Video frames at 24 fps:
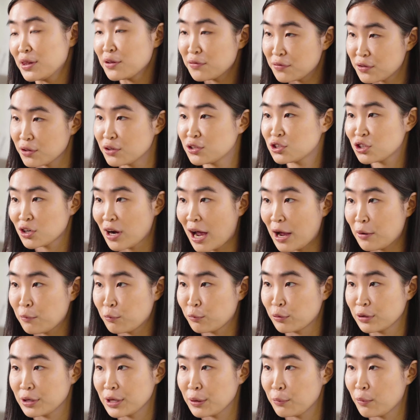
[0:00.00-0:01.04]
In the future, I
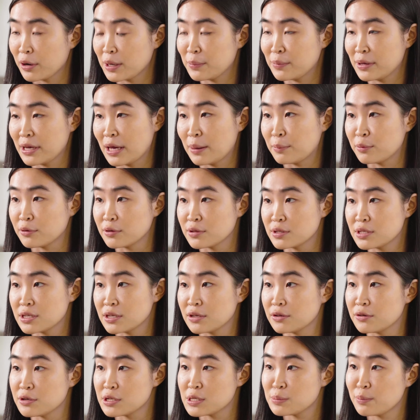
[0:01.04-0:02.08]
really want to be able to
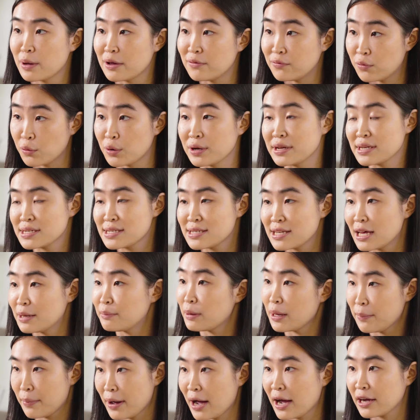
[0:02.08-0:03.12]
use my voice and
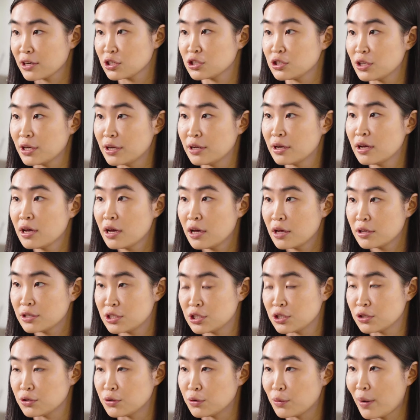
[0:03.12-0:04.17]
my passion
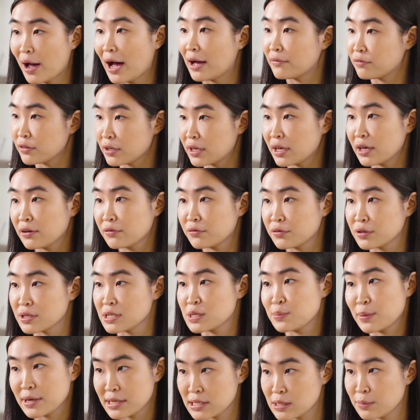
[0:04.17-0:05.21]
to advocate for the
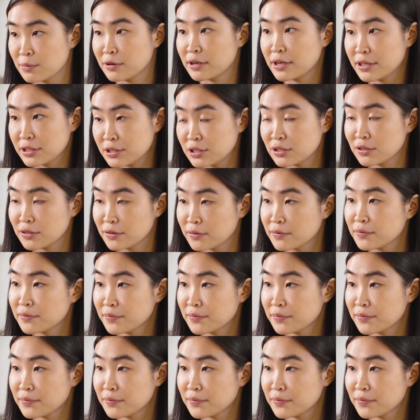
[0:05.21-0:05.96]
space debris issue.